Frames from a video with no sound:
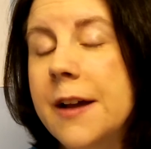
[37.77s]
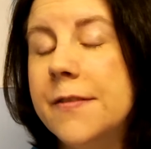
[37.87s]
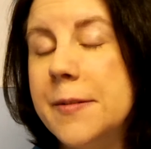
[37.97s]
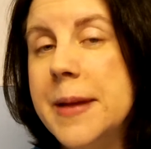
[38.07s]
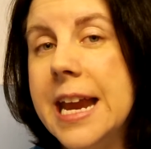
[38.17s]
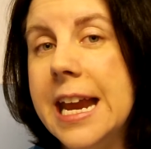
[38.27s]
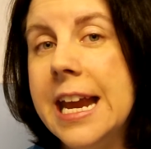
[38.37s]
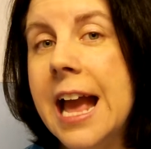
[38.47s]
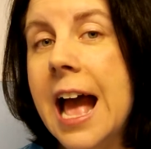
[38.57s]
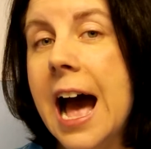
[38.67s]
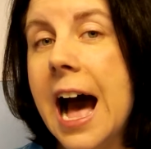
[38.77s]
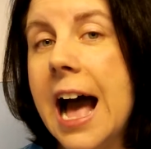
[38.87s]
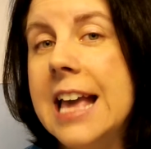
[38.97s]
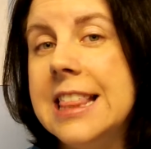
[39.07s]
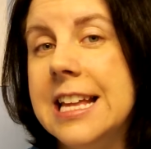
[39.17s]
For me,
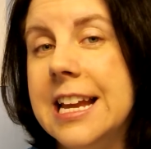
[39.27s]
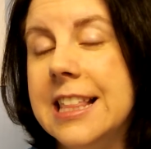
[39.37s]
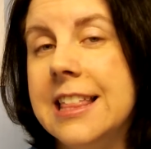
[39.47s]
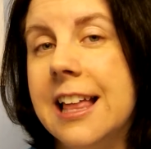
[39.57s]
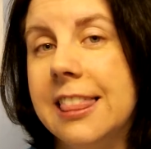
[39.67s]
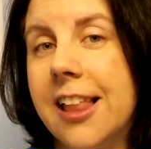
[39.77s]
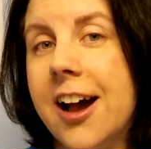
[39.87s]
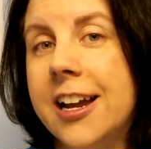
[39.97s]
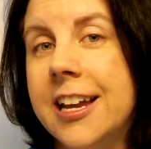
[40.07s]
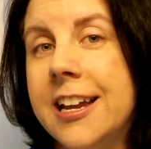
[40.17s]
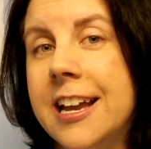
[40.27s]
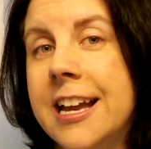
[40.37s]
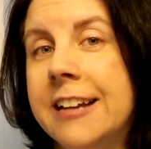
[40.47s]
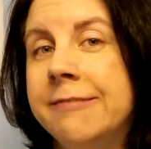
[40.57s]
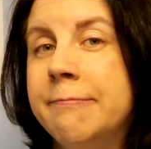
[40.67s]
I think that luck
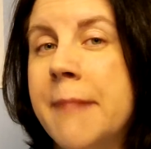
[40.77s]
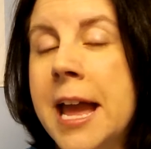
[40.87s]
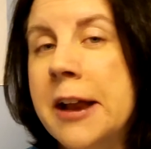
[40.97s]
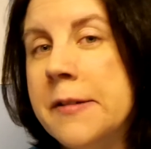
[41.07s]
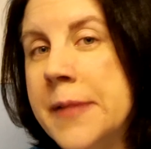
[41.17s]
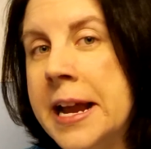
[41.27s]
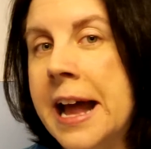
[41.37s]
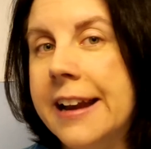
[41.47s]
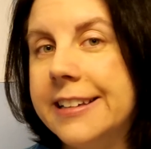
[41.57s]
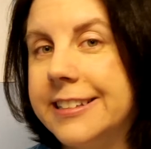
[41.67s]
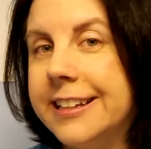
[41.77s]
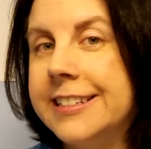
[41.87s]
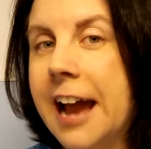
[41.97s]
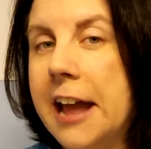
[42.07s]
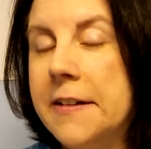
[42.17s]
may or may not
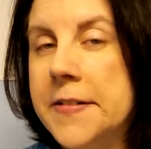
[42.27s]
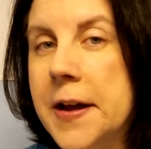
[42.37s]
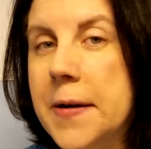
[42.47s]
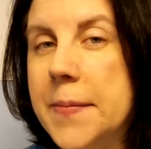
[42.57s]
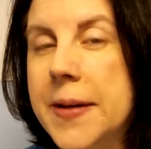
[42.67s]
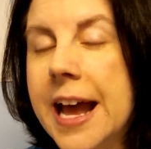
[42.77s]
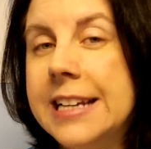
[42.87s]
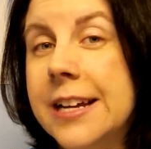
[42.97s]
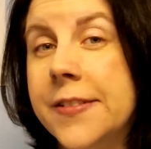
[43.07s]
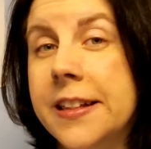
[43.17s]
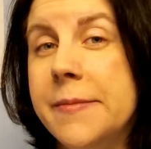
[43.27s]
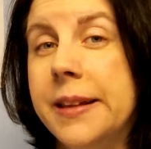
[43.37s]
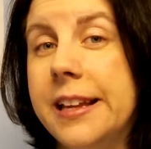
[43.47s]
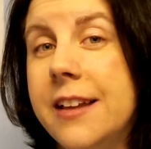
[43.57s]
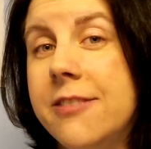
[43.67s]
exist, I don't know, but I definitely
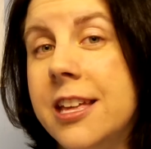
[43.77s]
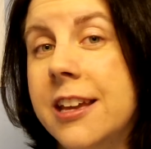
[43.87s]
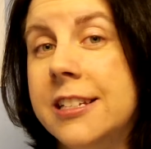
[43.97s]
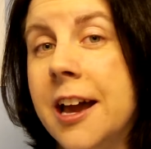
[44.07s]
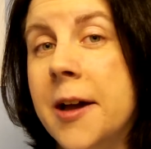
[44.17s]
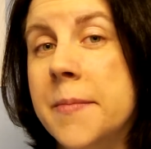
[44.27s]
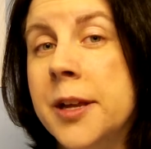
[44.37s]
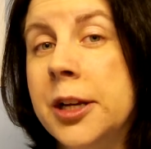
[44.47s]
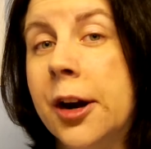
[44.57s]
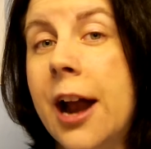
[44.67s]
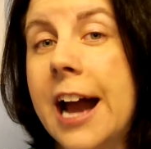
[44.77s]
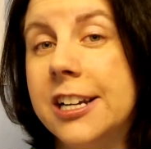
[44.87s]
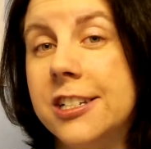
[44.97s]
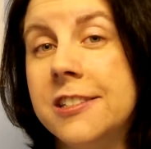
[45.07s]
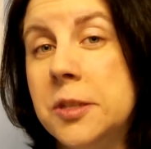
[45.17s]
believe that um, your
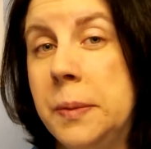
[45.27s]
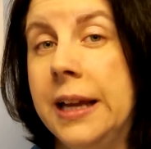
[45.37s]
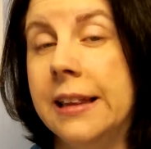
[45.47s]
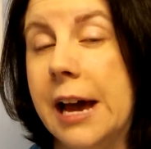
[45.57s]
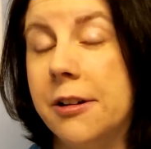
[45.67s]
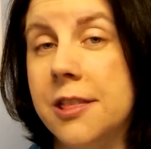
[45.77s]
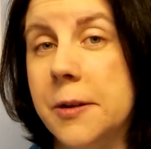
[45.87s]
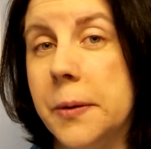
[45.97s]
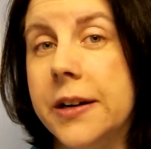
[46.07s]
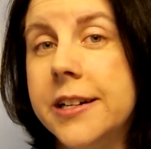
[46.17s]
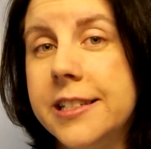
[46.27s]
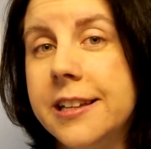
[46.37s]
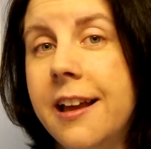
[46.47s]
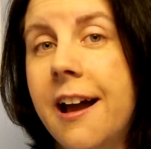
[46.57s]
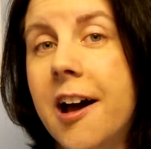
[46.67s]
actions speak louder than
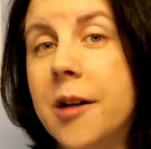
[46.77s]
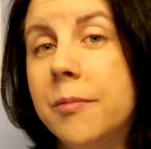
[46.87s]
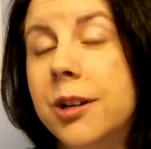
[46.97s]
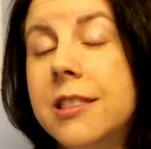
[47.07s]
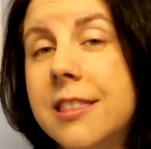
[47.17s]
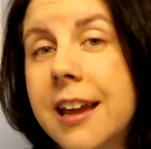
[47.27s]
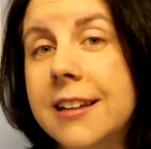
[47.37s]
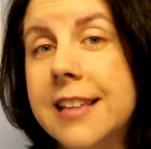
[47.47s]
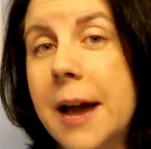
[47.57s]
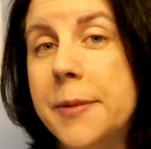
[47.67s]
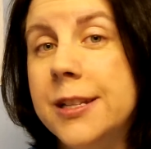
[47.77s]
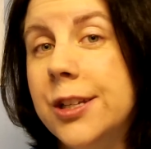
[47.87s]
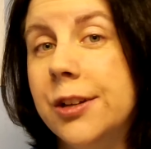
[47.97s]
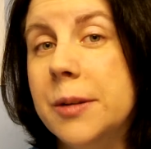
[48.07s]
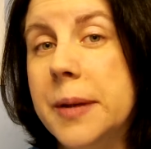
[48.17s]
words. Um, good things happen
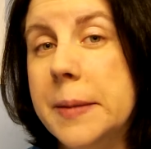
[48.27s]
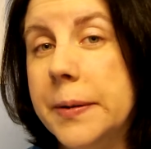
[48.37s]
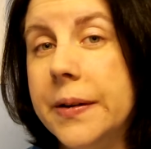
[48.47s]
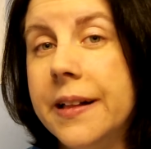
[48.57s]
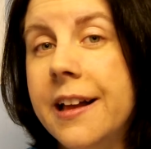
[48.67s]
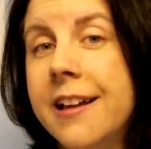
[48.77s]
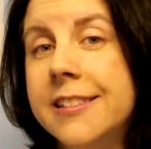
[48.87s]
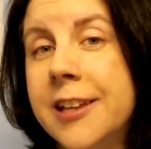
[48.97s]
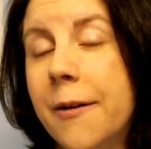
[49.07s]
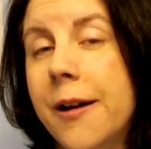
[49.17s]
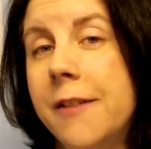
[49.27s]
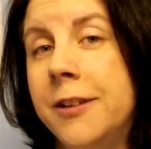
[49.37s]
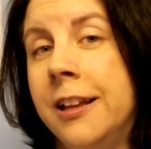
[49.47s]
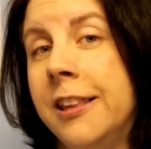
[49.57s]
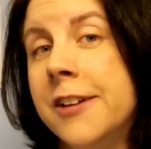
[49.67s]
to good people. So
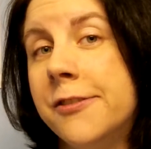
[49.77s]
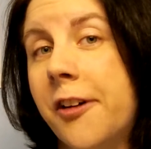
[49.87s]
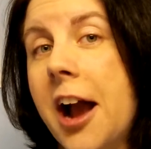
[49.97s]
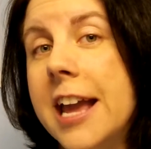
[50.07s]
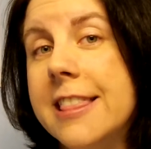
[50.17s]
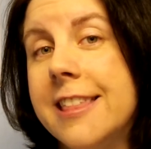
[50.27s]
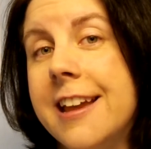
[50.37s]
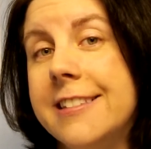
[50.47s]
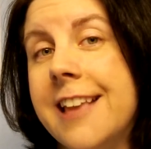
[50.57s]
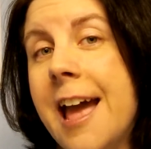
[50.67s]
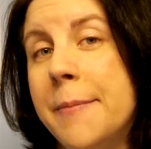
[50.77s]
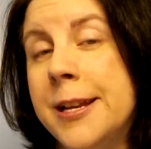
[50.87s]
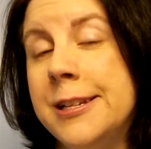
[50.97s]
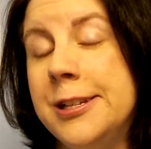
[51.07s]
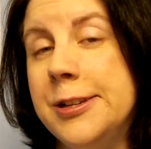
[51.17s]
if you live right, things
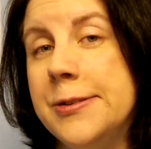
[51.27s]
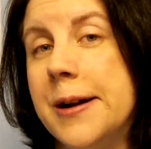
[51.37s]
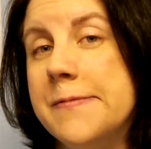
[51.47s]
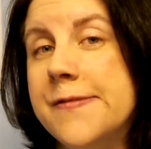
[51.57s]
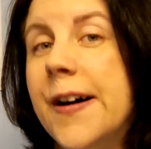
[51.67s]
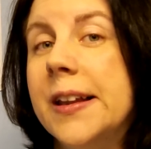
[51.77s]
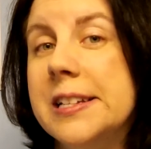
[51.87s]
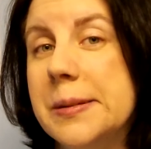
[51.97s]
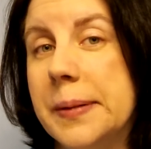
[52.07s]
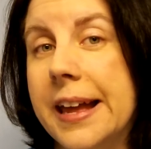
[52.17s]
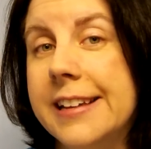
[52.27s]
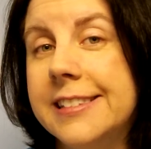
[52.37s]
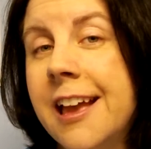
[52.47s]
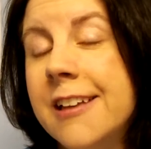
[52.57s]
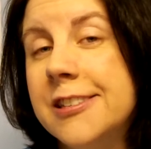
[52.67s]
happen to um, fall into
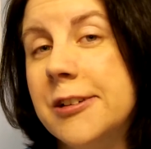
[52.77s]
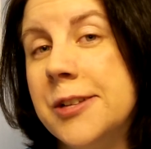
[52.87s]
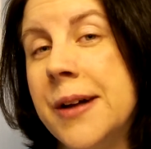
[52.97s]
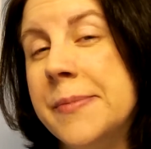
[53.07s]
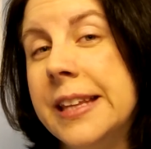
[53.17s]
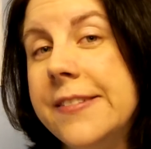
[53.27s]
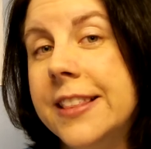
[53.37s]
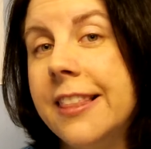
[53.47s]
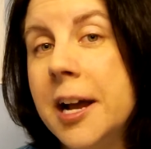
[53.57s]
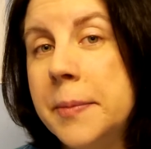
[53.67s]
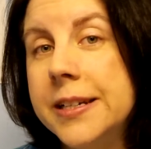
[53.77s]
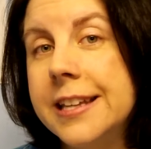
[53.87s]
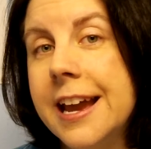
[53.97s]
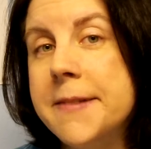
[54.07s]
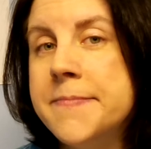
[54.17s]
place. So do I believe in luck per
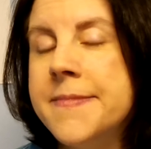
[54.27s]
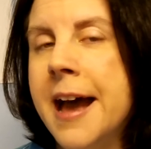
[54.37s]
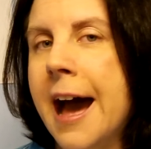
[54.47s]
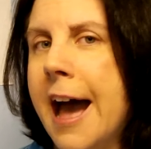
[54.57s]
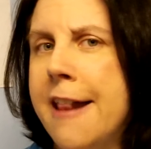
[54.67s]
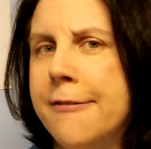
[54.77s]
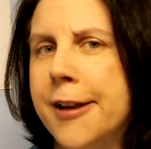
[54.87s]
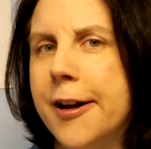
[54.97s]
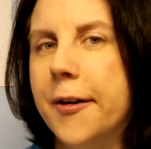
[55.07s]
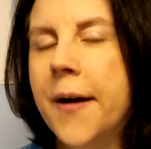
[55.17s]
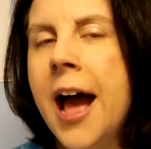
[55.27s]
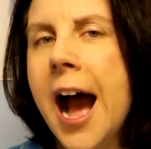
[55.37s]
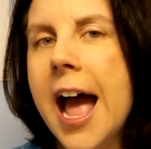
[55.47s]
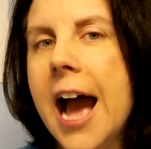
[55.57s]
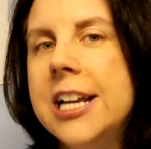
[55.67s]
se? I don't know.
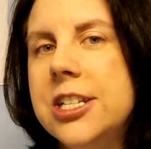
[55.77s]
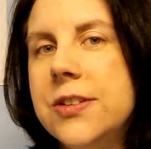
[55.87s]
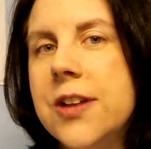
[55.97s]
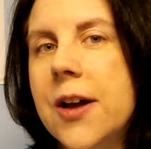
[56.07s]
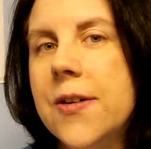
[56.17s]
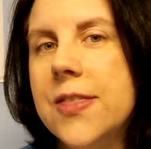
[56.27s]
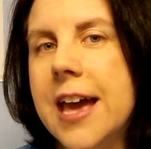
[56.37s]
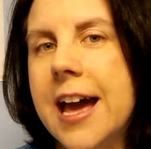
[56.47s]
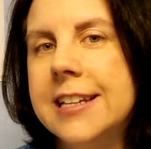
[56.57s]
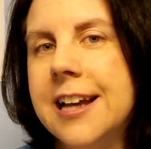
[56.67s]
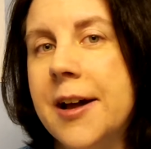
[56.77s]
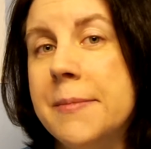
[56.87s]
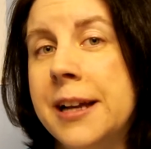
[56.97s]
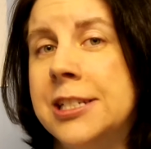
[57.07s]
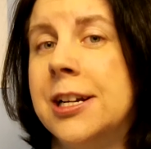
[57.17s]
I, I do know that
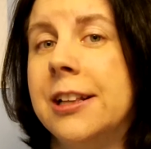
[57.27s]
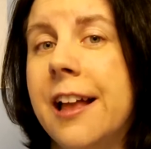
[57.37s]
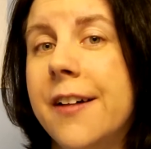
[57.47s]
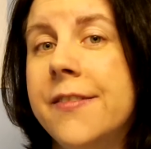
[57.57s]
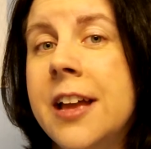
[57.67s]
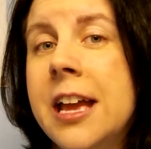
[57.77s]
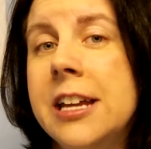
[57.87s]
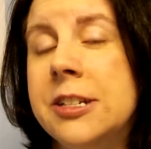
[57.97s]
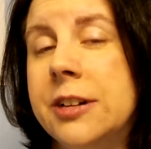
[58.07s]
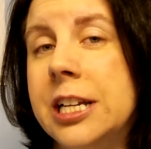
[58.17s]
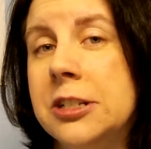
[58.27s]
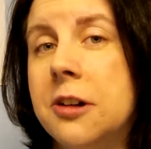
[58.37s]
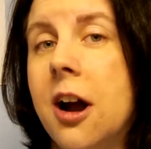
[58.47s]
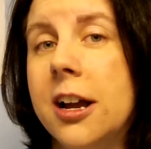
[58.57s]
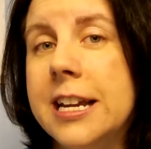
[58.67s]
um, I sure love entering
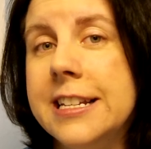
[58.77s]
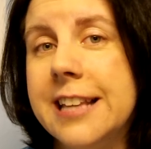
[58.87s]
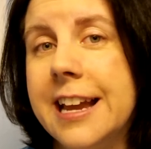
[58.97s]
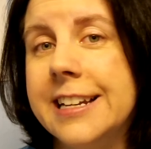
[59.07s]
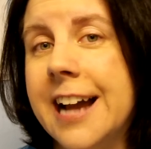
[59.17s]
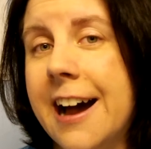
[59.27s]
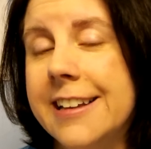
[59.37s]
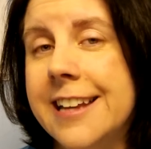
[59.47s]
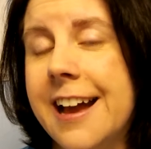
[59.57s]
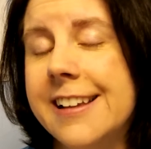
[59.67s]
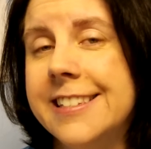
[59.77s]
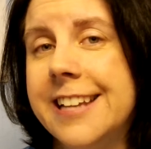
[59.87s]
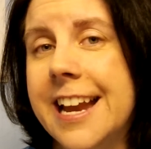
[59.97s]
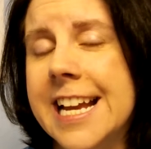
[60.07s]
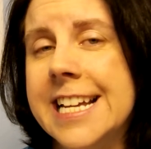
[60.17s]
drawings and
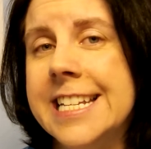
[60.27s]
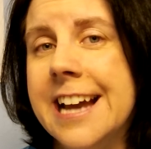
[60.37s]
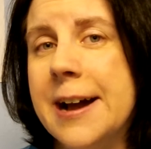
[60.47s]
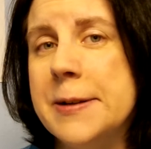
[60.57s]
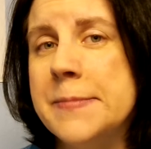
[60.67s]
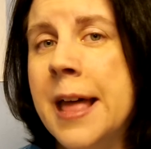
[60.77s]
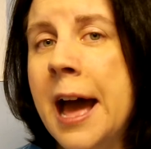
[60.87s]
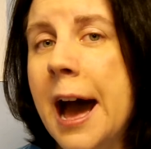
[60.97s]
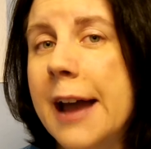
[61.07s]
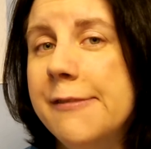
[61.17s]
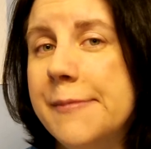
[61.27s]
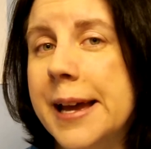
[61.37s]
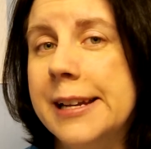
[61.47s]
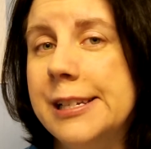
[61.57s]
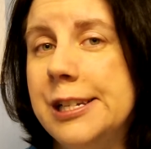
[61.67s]
contests, and um, I've
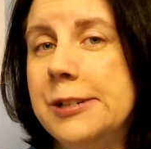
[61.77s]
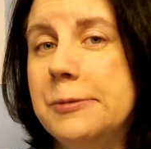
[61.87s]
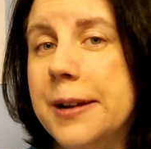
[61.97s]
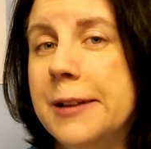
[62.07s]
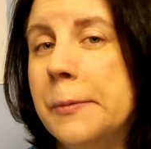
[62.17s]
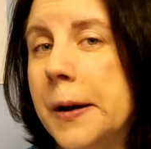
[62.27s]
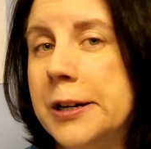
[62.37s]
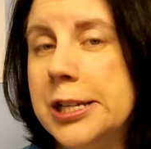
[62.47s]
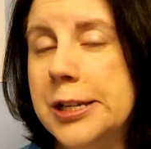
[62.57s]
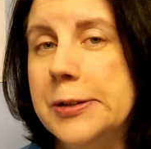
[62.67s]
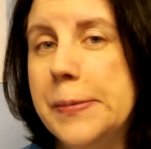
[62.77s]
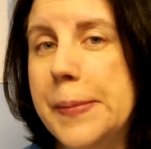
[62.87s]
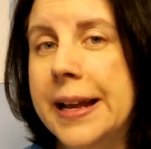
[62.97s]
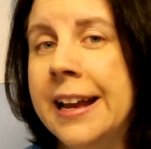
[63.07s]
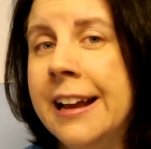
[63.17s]
managed to win one or two,
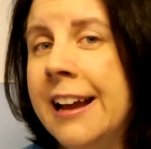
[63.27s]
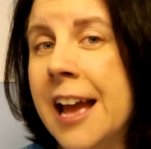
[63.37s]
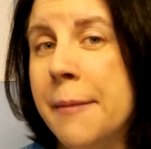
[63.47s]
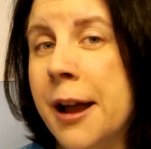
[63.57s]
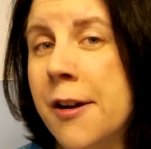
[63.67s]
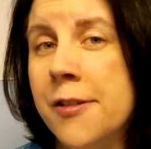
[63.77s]
but am I